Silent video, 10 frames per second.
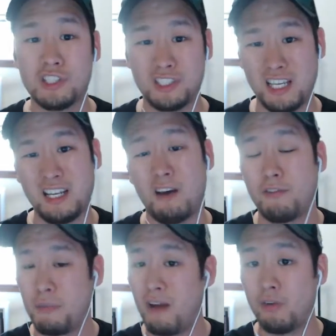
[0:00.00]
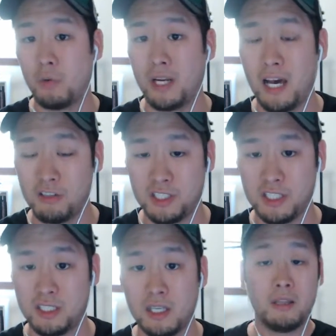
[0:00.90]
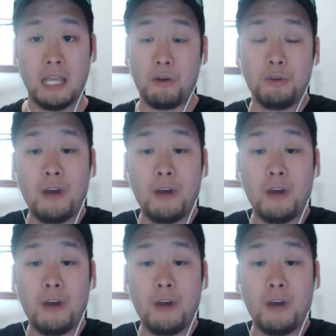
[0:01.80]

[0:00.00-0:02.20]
to stand out from everyone else's. Now you